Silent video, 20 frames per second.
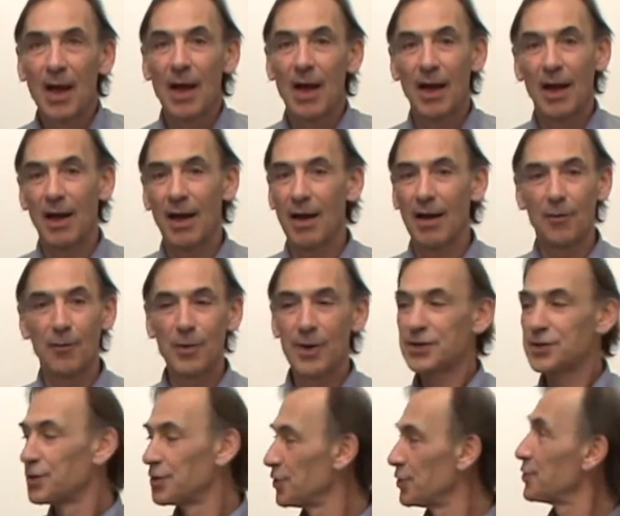
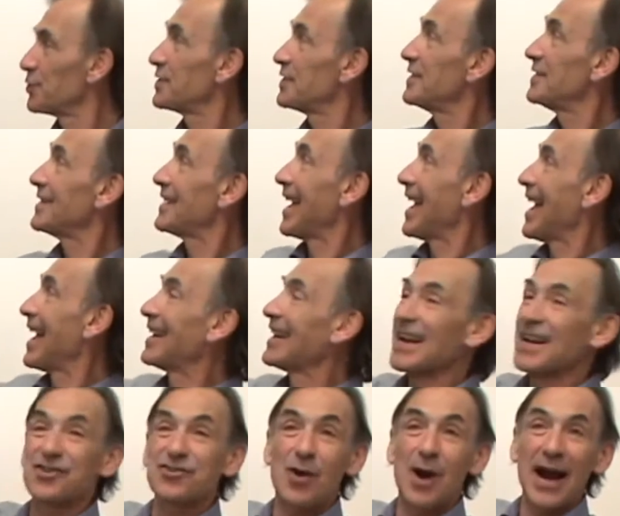What you use is an
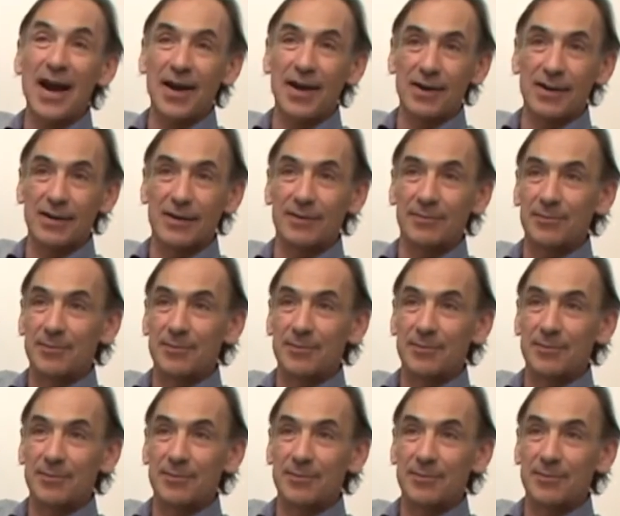eye tracker.